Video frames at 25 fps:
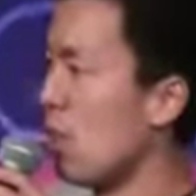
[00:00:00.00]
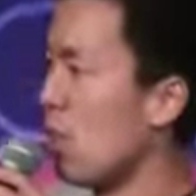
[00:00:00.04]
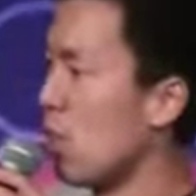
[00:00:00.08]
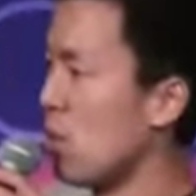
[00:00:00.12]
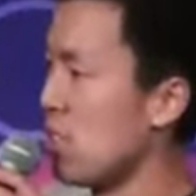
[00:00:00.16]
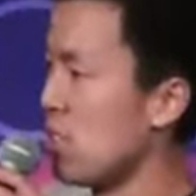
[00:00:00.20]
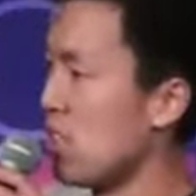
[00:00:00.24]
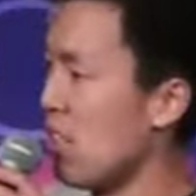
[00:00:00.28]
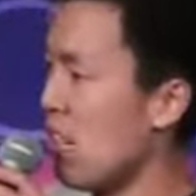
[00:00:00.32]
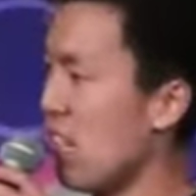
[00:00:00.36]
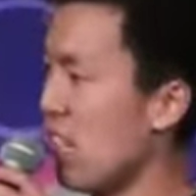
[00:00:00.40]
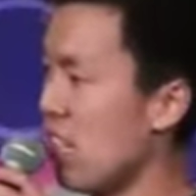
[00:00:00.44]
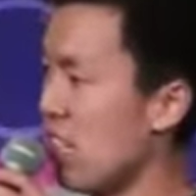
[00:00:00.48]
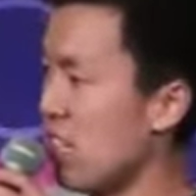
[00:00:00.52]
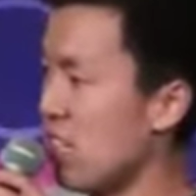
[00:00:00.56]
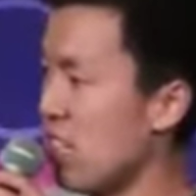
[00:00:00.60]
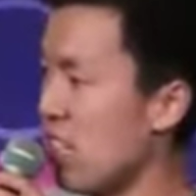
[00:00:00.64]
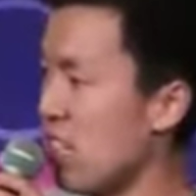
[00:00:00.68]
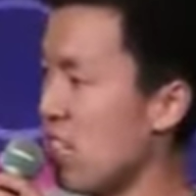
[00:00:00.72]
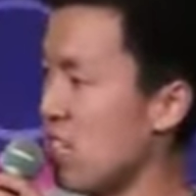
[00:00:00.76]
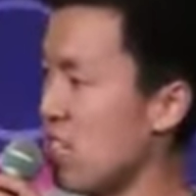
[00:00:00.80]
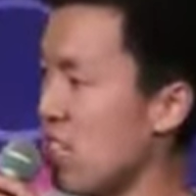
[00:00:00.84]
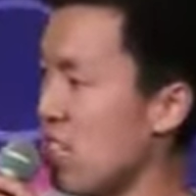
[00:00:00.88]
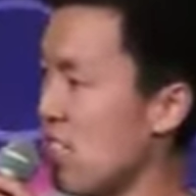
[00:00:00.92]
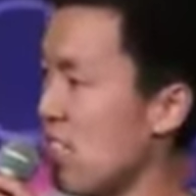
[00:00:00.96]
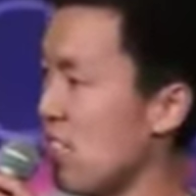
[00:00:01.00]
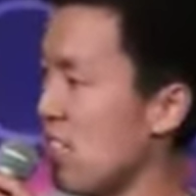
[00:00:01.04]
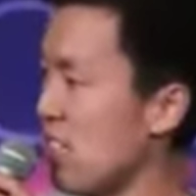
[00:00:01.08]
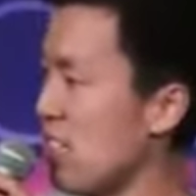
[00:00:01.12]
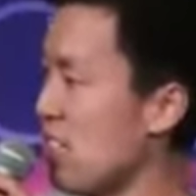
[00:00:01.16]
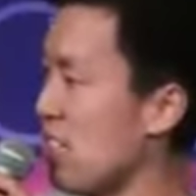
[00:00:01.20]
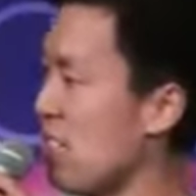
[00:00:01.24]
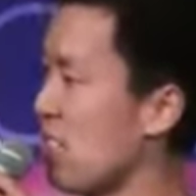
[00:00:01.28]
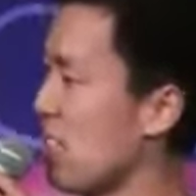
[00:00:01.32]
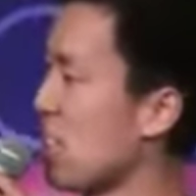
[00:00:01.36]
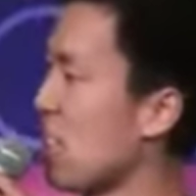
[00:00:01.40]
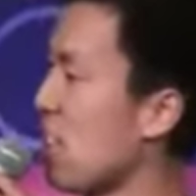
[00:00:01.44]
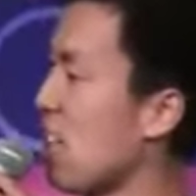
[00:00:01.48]
which I had just eaten
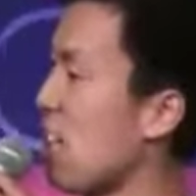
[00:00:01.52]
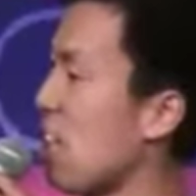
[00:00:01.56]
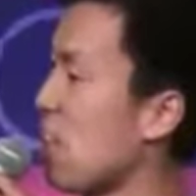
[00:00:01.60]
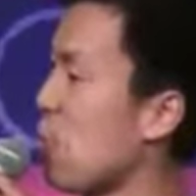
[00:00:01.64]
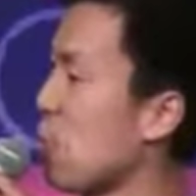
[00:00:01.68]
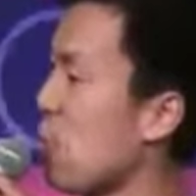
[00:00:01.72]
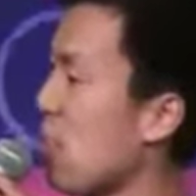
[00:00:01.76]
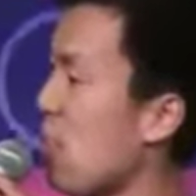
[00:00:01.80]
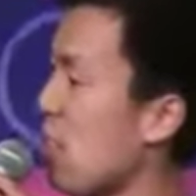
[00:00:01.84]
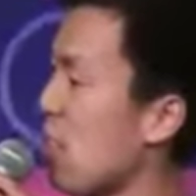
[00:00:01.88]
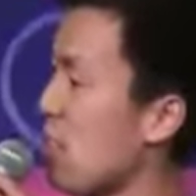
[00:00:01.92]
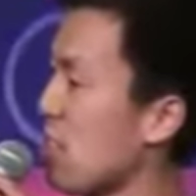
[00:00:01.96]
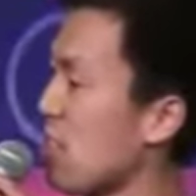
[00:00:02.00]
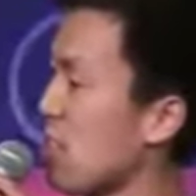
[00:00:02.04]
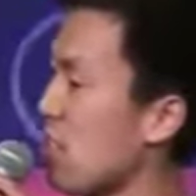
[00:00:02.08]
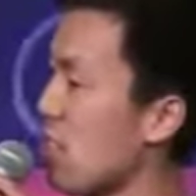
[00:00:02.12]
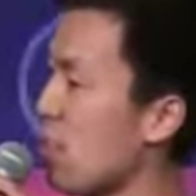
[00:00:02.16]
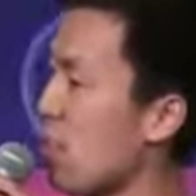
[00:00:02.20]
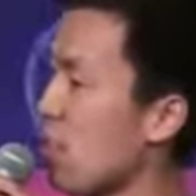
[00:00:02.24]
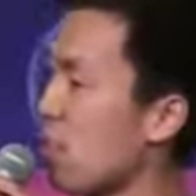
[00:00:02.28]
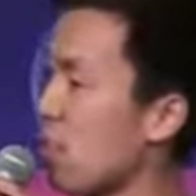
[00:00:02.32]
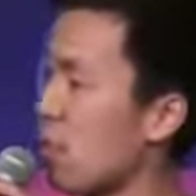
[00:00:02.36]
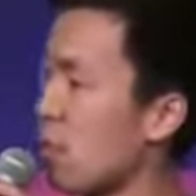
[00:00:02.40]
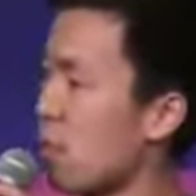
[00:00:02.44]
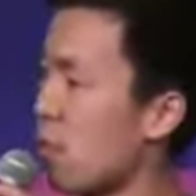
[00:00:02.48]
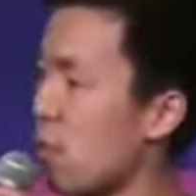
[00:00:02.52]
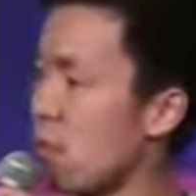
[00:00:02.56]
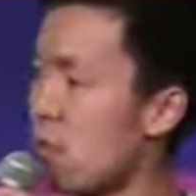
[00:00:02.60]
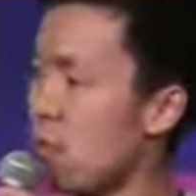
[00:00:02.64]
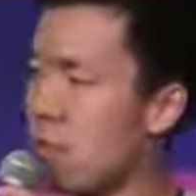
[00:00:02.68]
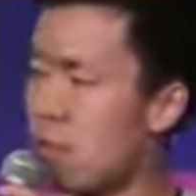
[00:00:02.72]
an entire box of.